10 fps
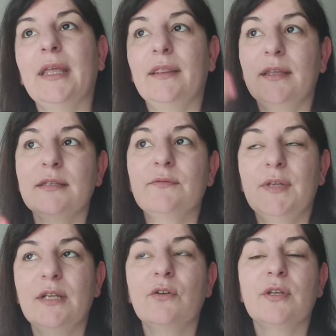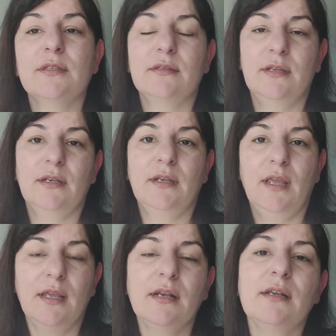This video is in
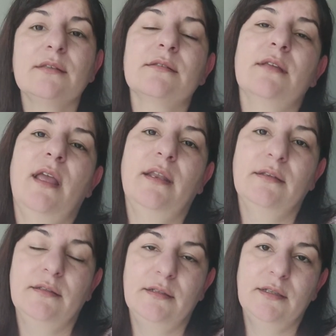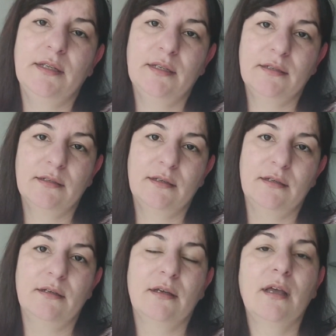English and in
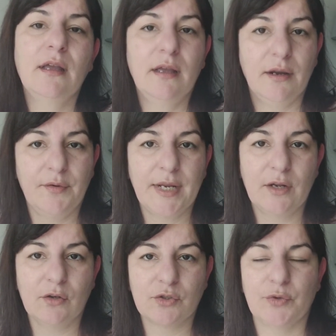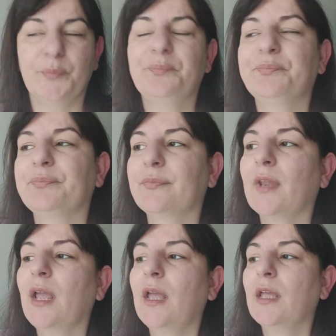Greek also.
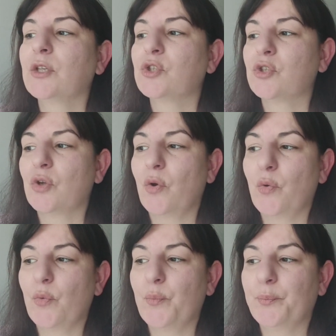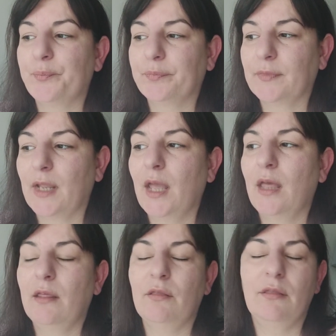So
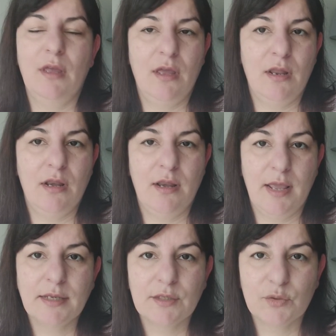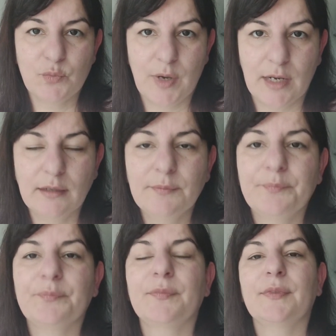the next one
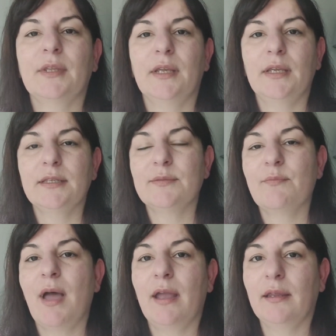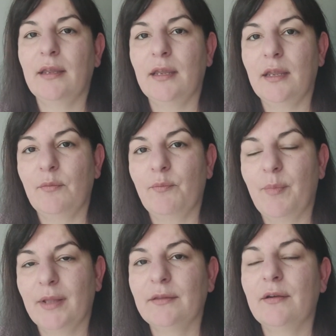is my
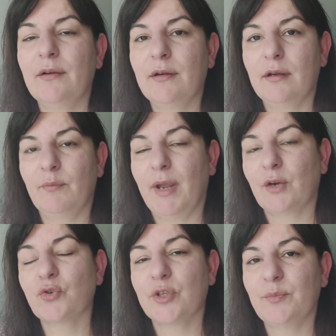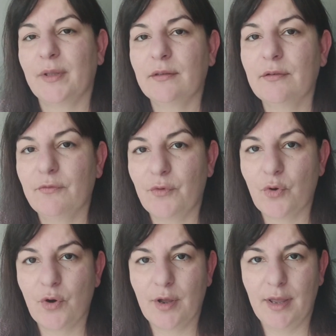pattern, my crochet pattern
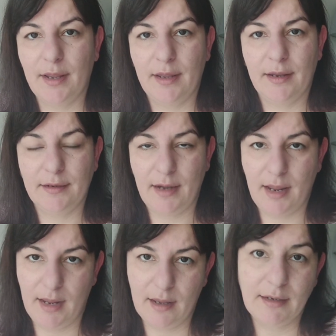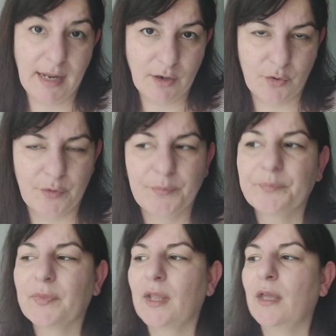for an acorn.
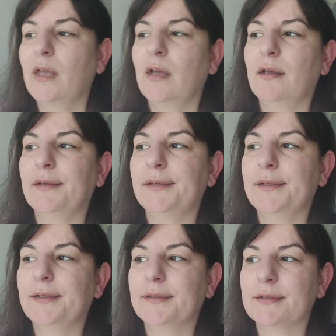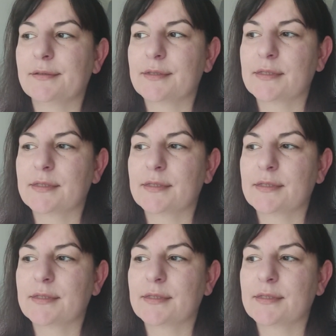I